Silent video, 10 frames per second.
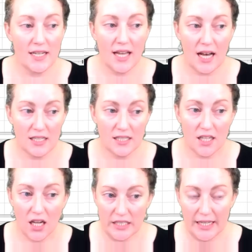added
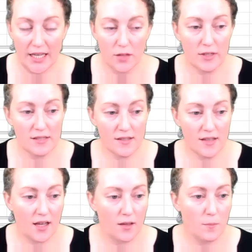data labels
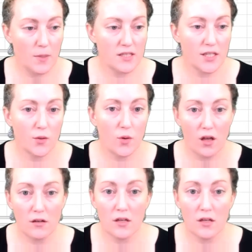and so on.